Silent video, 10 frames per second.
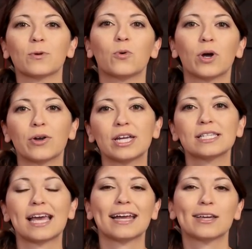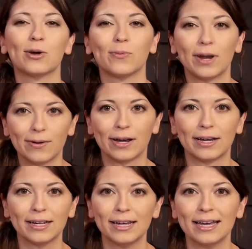quarries at Carrara.